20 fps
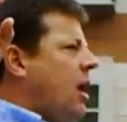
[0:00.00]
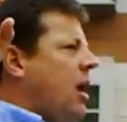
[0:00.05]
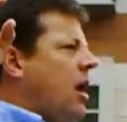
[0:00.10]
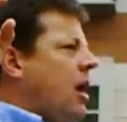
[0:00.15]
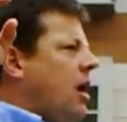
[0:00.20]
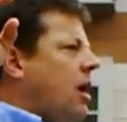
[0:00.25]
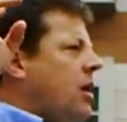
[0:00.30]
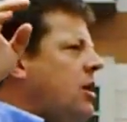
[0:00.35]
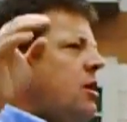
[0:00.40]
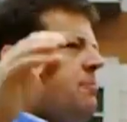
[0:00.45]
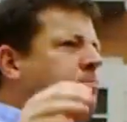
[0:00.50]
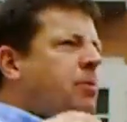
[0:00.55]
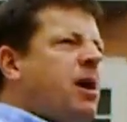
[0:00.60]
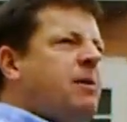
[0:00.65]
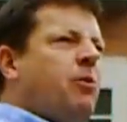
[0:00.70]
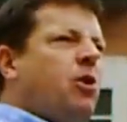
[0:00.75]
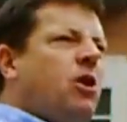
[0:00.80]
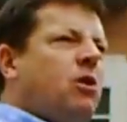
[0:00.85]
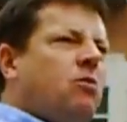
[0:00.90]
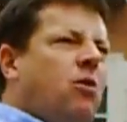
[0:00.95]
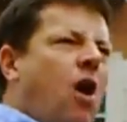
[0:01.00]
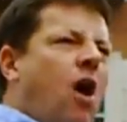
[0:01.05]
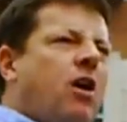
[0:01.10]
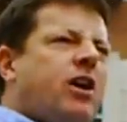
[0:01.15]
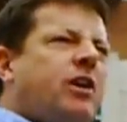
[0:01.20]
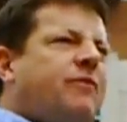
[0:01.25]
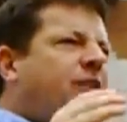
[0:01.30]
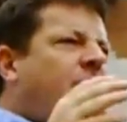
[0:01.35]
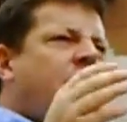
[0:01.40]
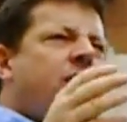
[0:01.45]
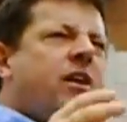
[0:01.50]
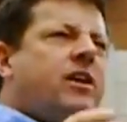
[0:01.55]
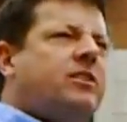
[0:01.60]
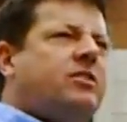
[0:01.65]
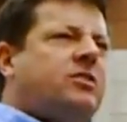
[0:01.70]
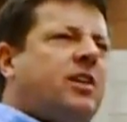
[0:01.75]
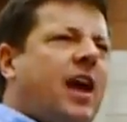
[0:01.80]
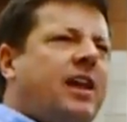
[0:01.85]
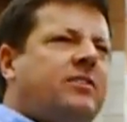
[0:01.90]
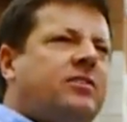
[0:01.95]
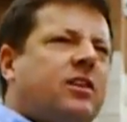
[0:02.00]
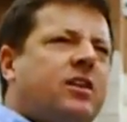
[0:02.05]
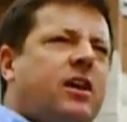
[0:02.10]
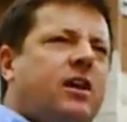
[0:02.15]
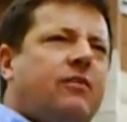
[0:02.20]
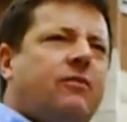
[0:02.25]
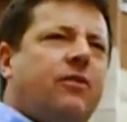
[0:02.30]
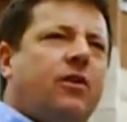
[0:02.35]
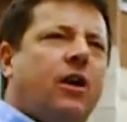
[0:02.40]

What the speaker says: You people are very insensitive.